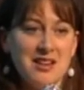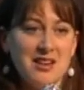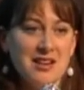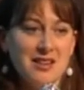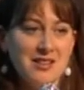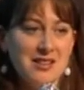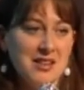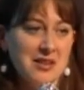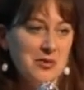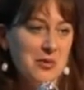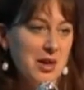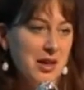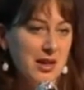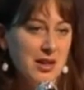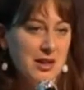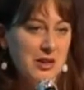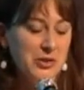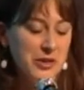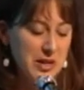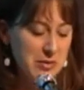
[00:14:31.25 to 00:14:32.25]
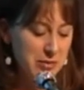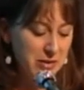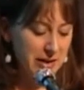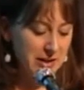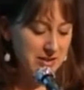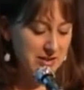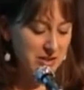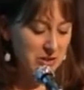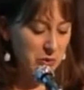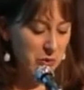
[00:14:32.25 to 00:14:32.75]
I think make it a great
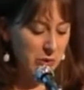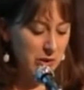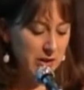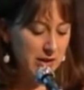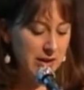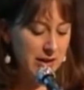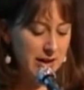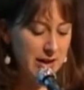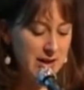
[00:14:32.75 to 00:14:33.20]
place to work.